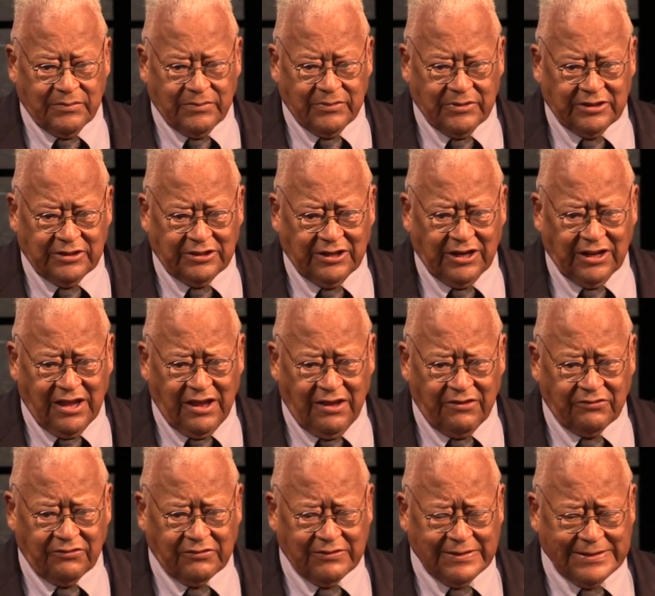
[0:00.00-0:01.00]
But in any
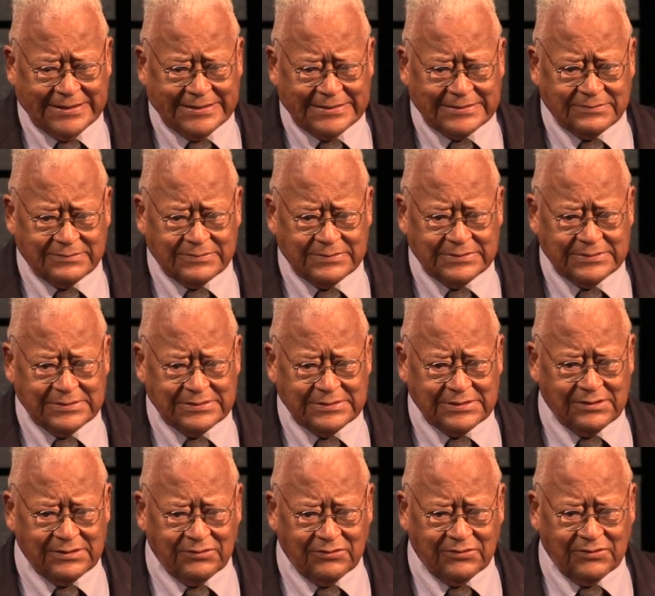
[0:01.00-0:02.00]
case,
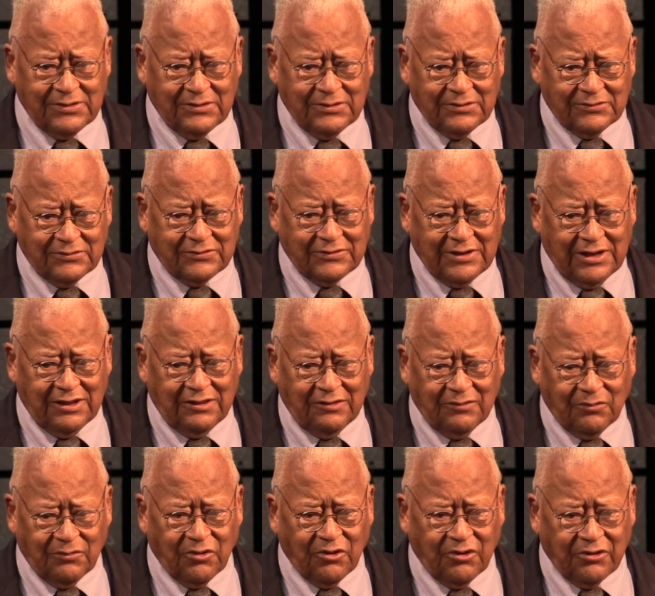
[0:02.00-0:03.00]
study
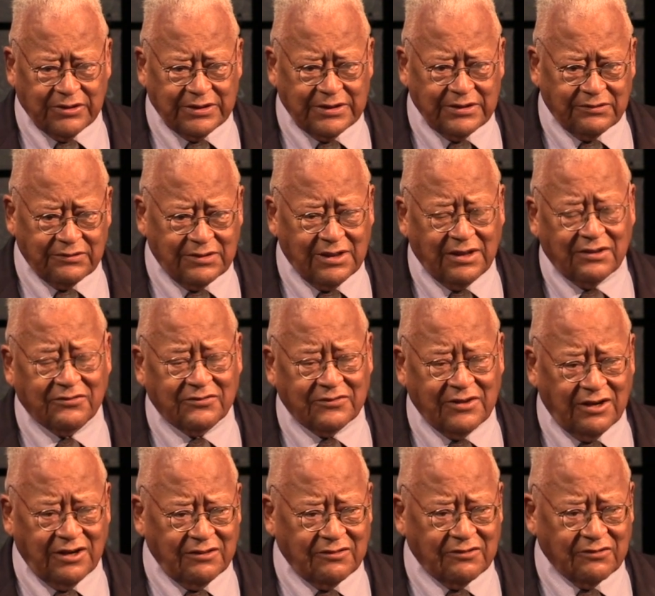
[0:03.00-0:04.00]
the Word,
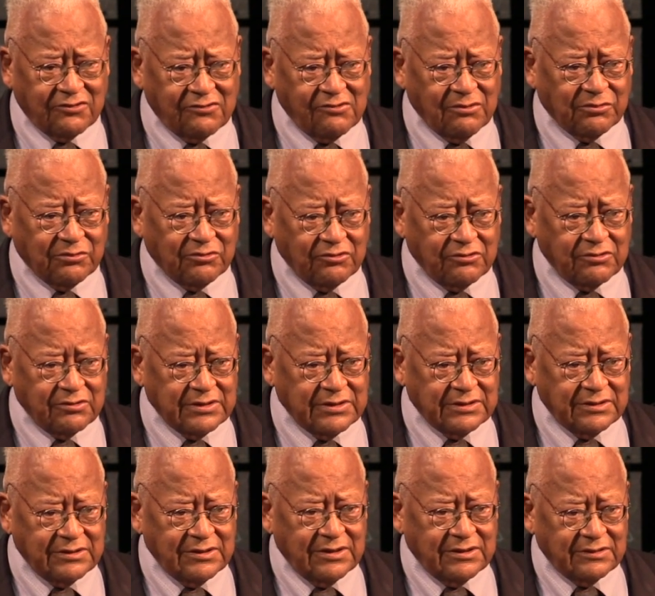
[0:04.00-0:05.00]
study the Scripture.
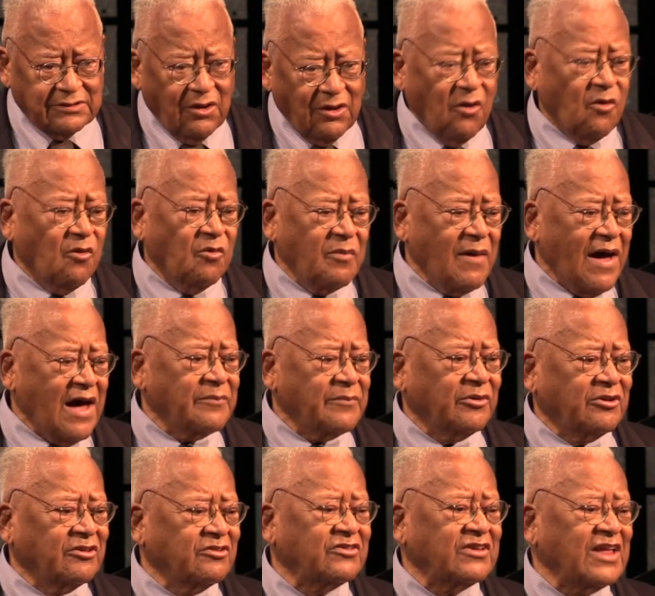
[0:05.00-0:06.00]
The whole
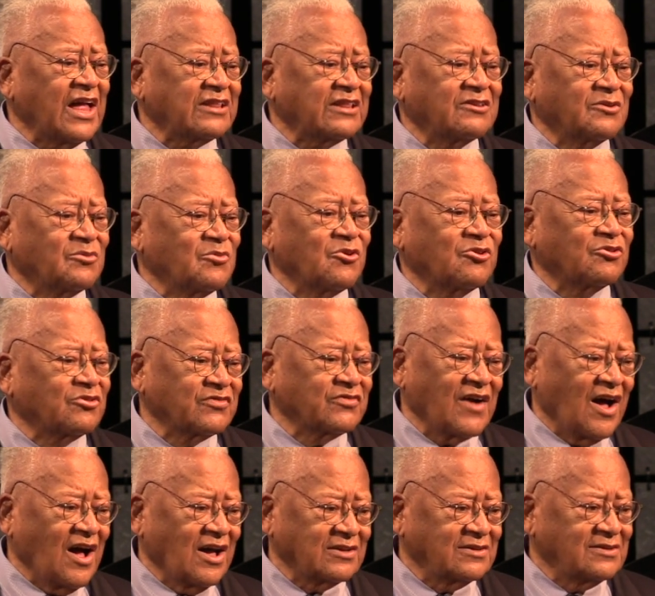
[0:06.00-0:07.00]
Bible is not the Word of
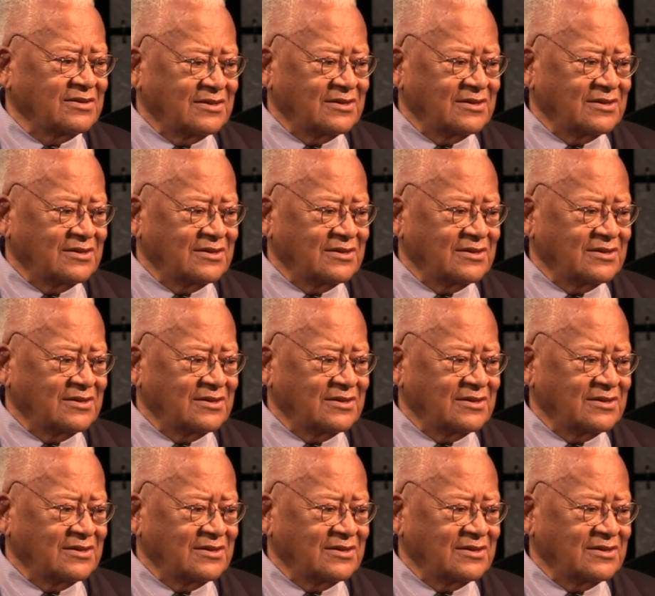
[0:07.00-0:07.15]
God.